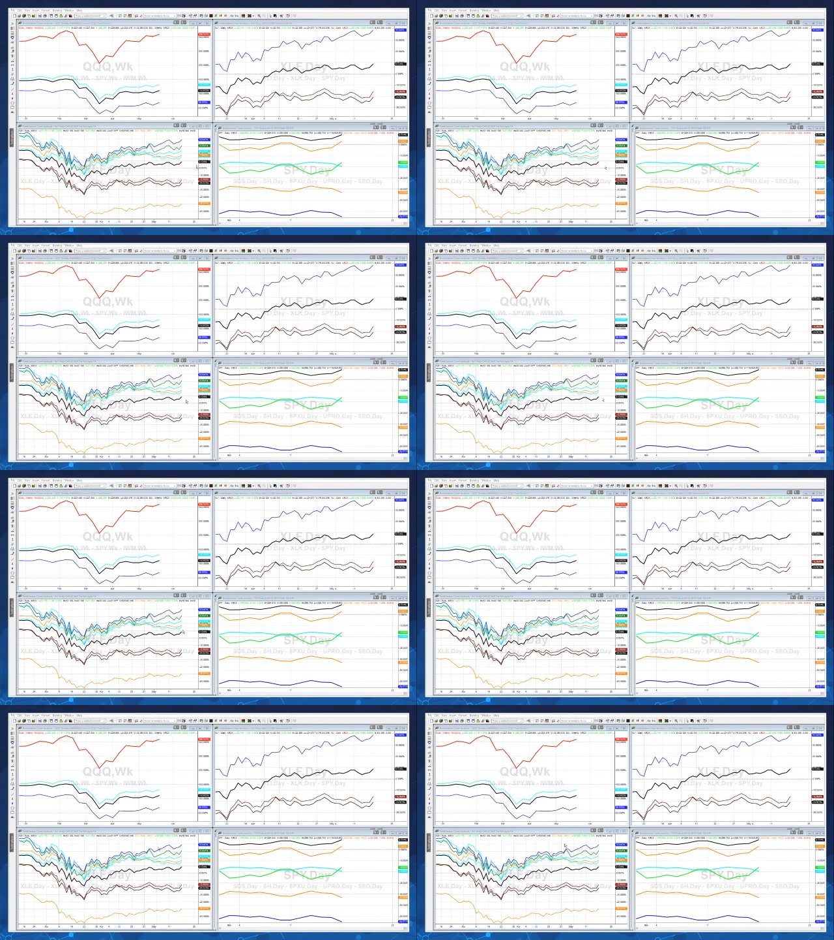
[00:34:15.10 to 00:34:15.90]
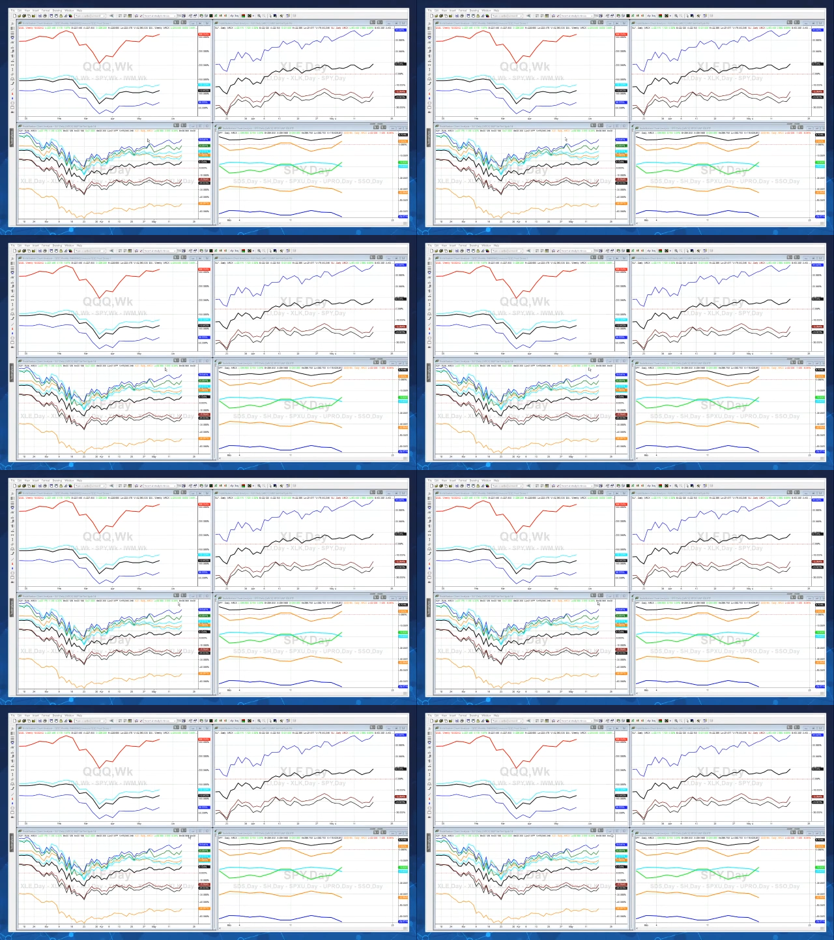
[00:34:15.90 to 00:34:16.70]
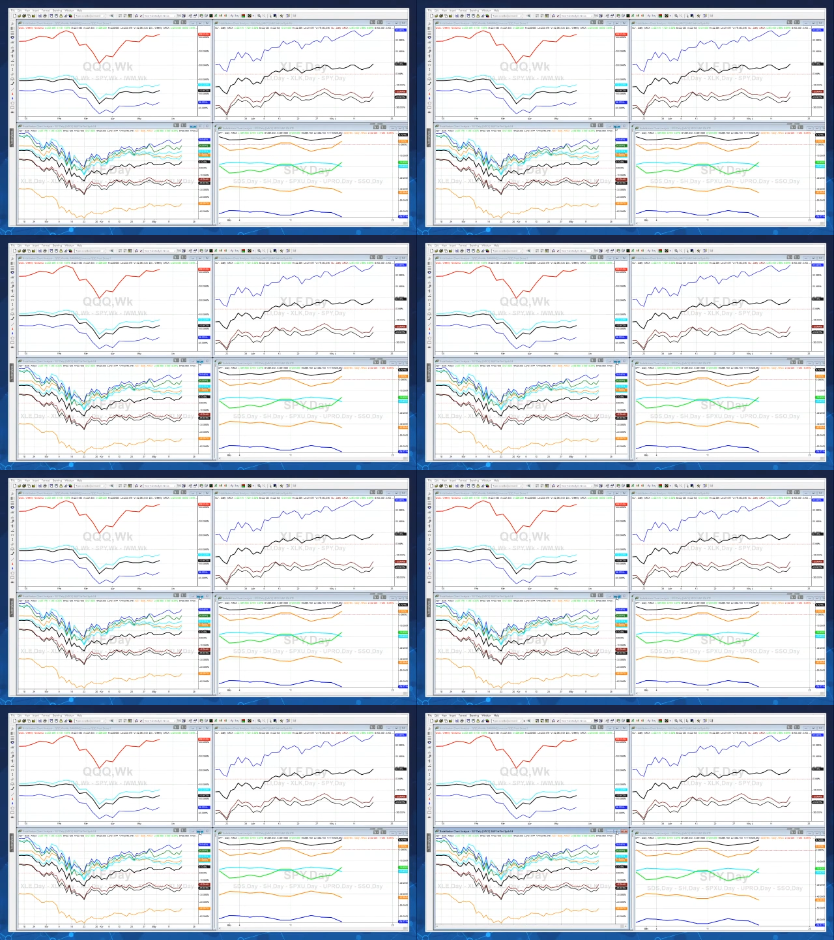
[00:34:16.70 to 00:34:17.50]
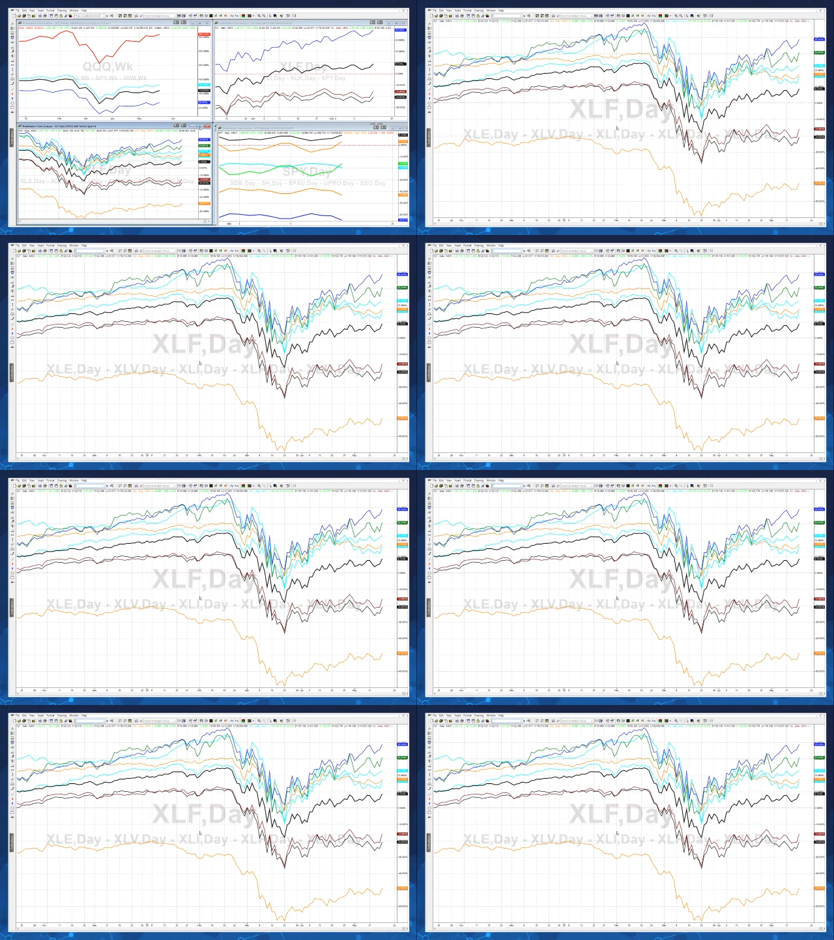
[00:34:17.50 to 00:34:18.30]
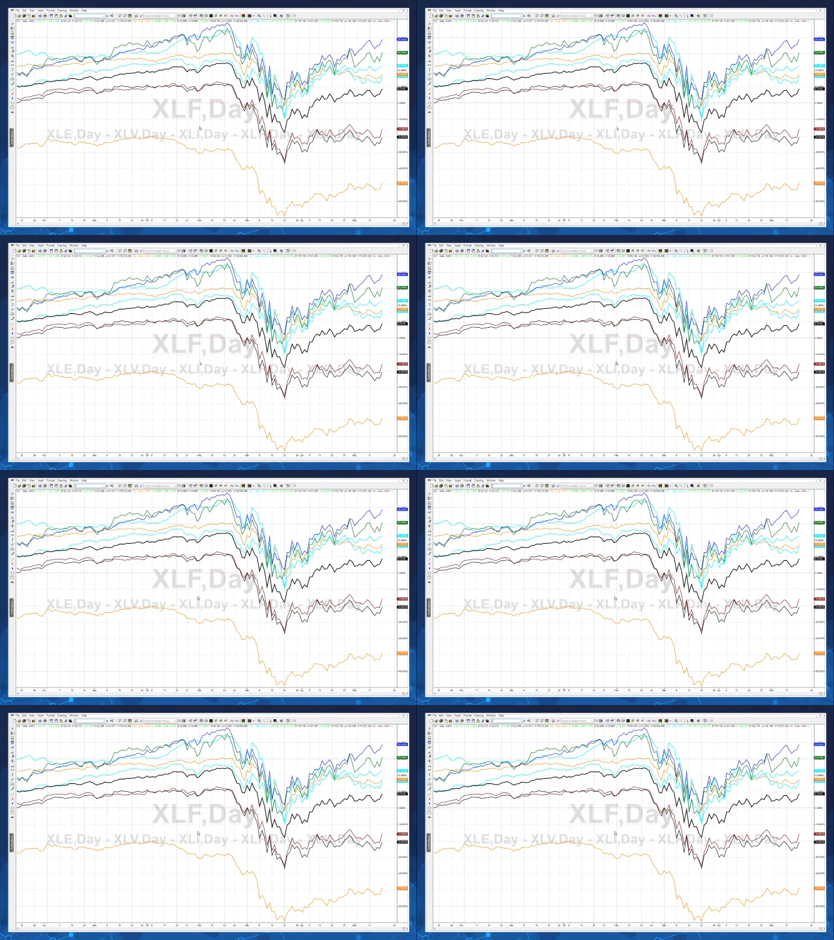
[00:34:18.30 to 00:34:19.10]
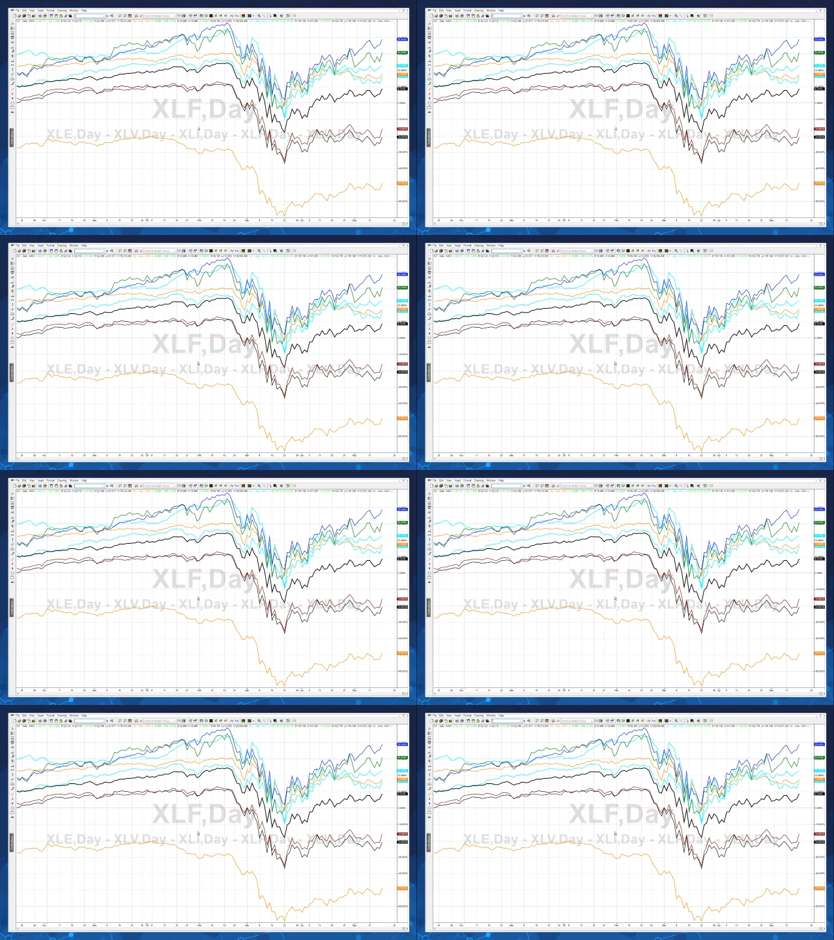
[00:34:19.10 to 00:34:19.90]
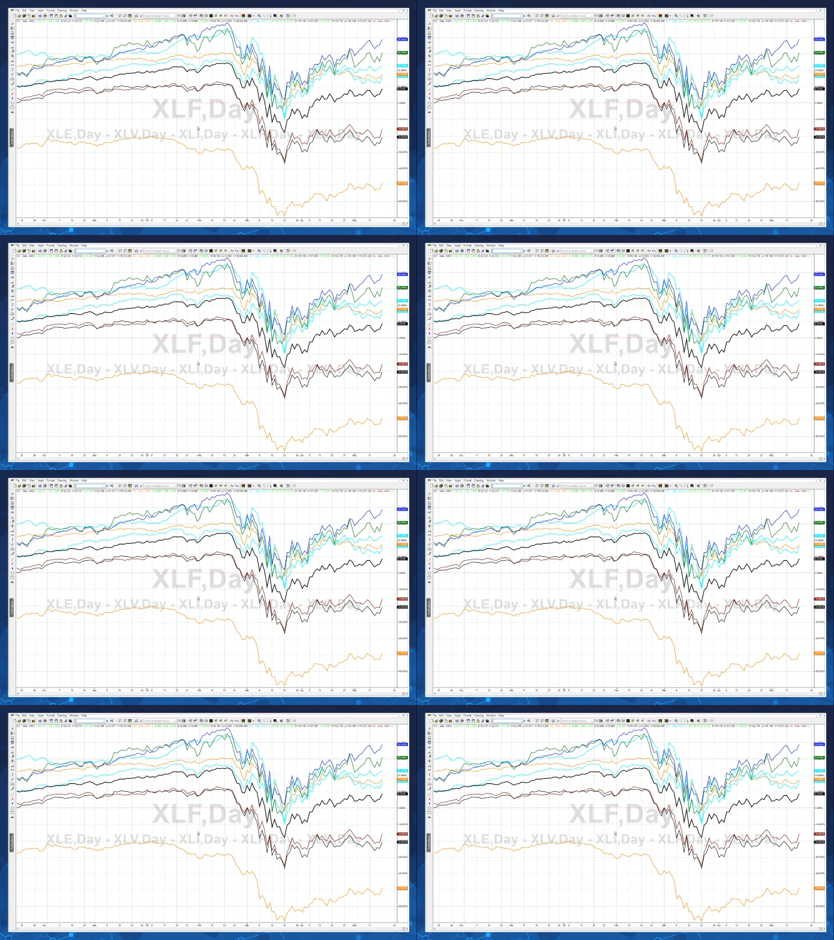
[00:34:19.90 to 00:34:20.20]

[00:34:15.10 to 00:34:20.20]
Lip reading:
Nobody's mouth can be seen.